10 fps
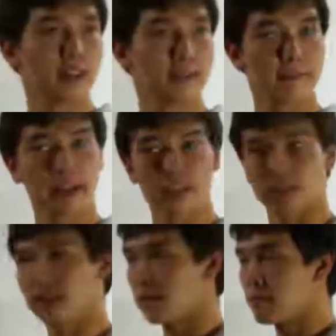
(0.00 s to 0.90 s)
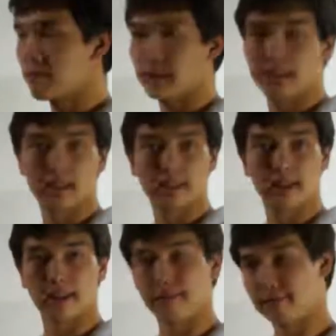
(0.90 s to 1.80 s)
infection by things
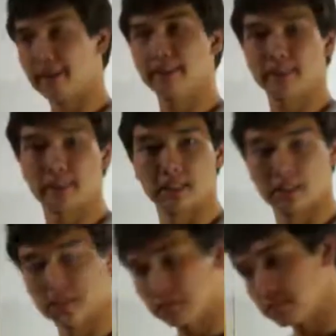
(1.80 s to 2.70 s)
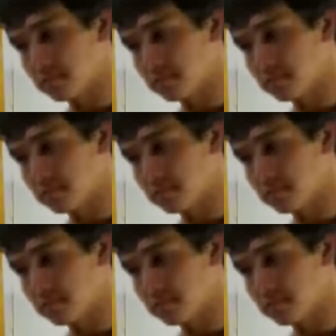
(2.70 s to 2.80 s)
like viruses,